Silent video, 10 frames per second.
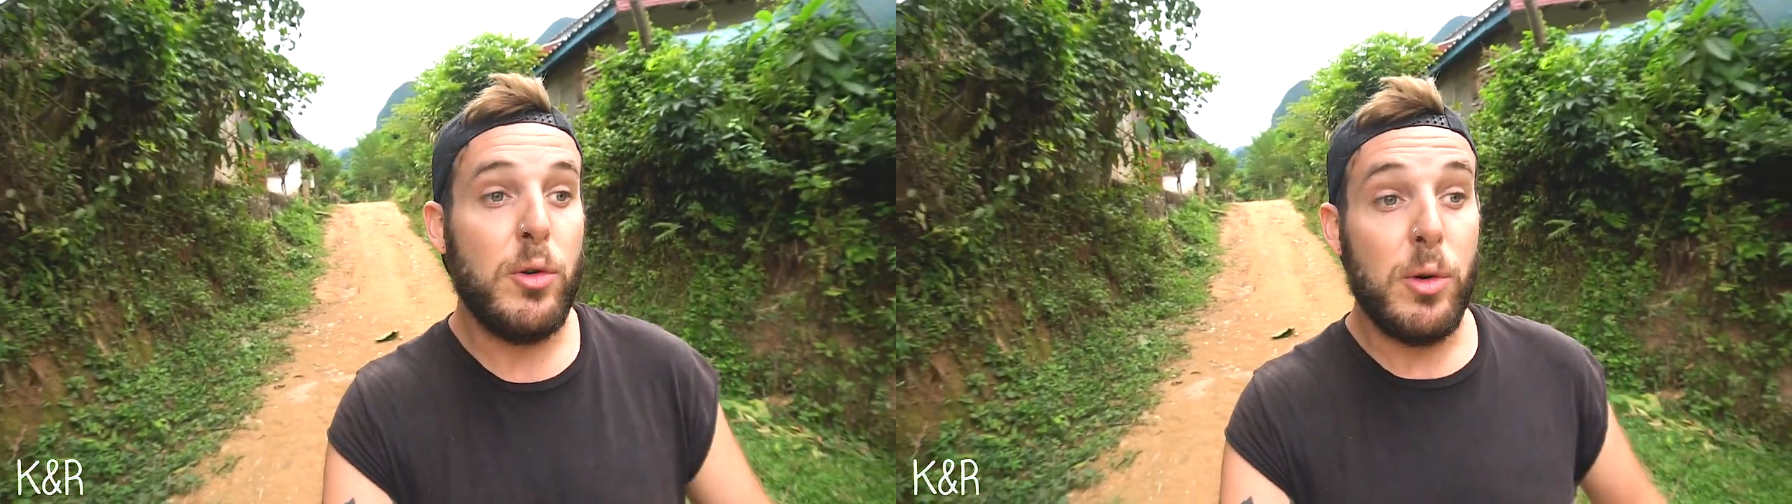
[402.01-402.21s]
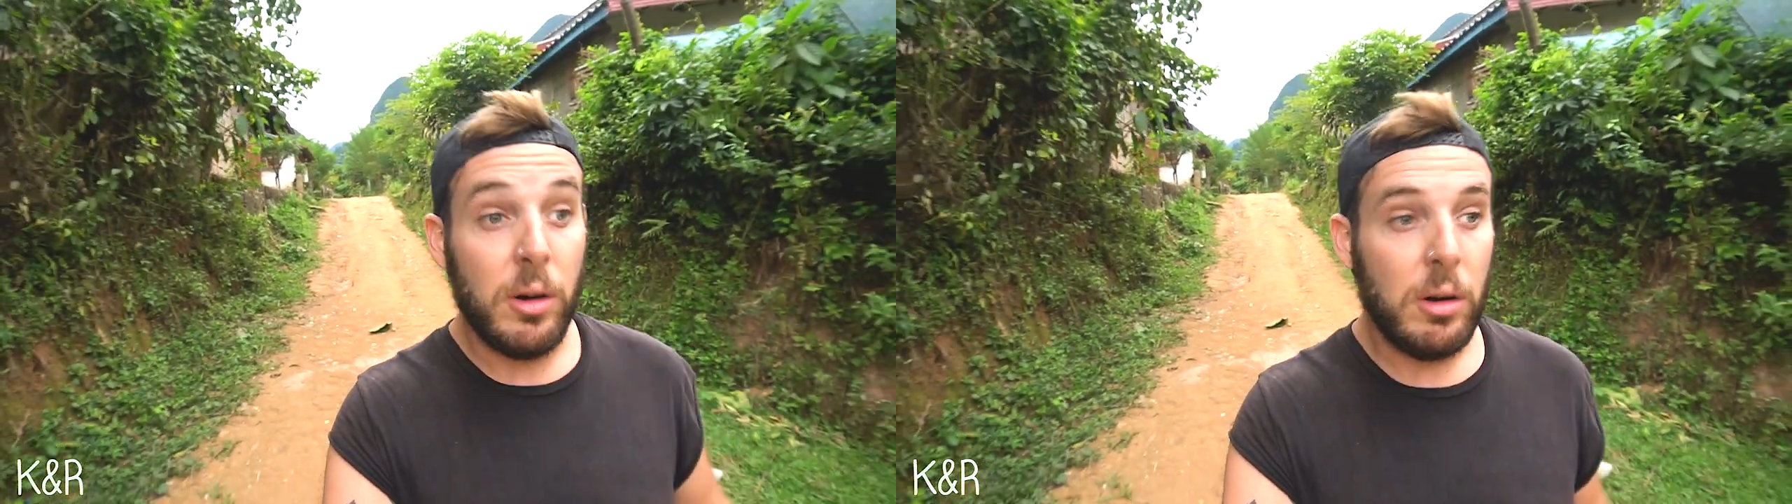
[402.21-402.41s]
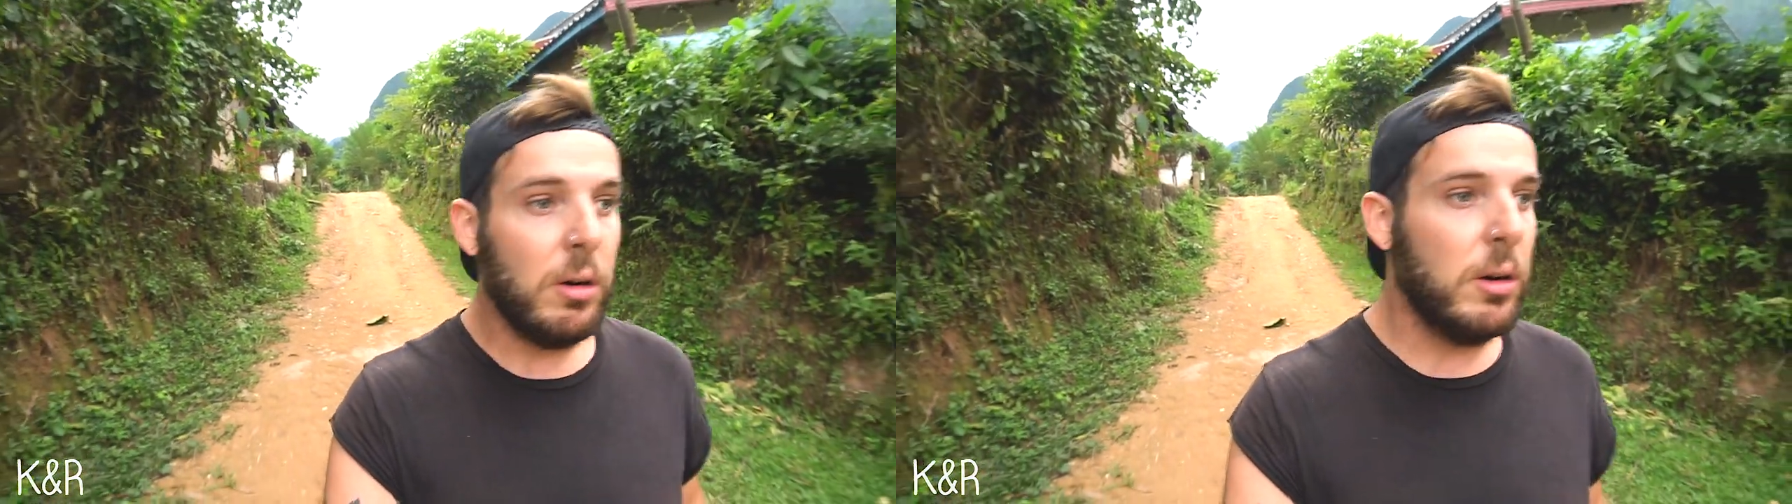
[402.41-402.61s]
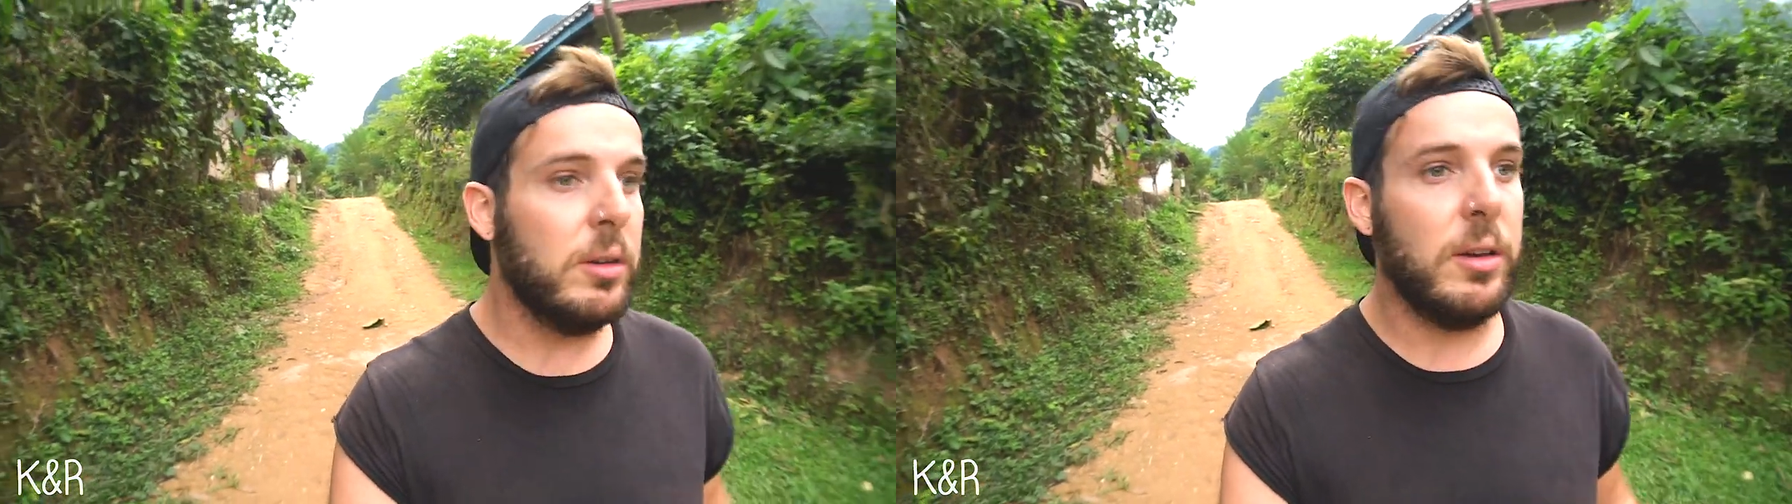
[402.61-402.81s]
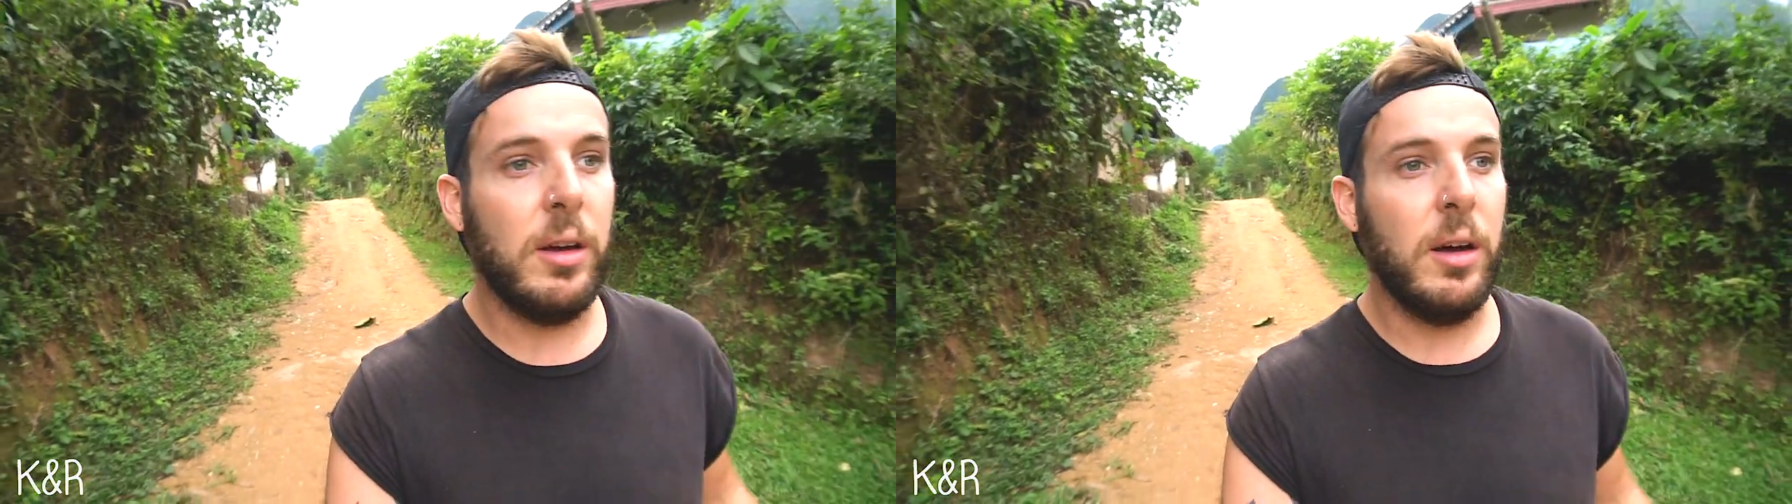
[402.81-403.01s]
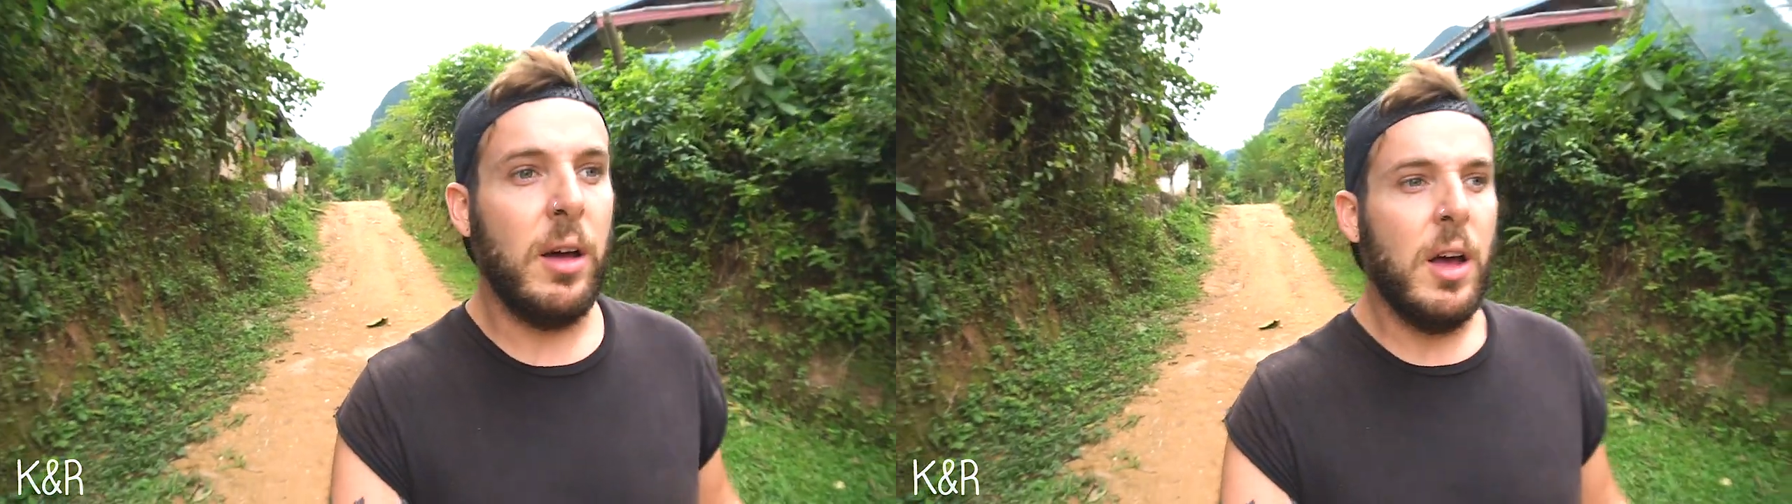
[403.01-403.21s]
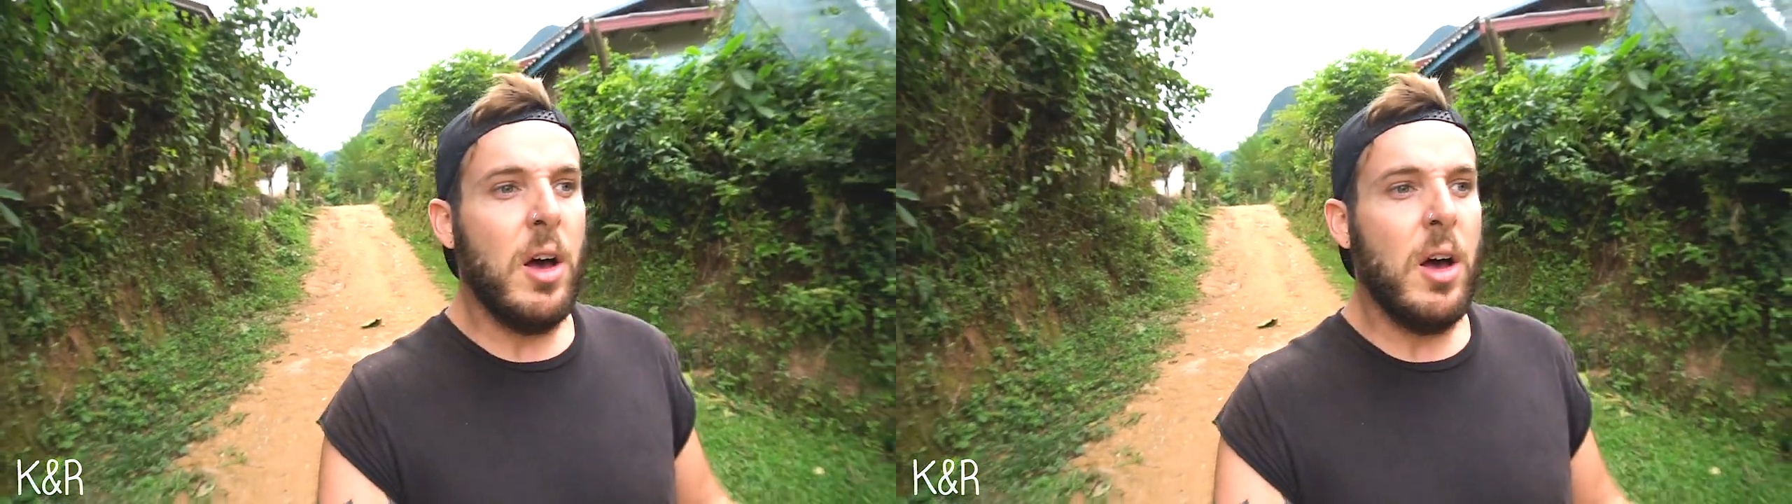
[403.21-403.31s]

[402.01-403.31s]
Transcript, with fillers: road, a uh,